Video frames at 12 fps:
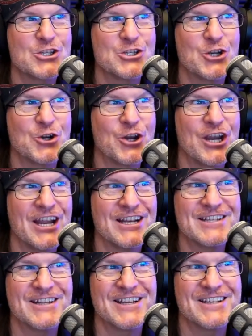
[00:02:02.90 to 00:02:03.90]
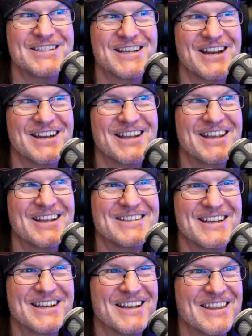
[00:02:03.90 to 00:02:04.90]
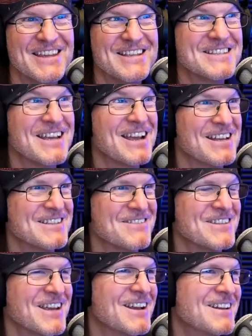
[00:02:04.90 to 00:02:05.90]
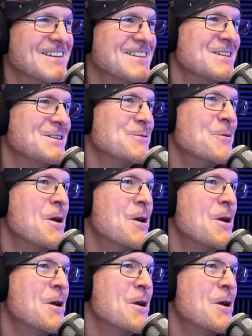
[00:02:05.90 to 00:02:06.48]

degree until I decided to get the science of psychology too.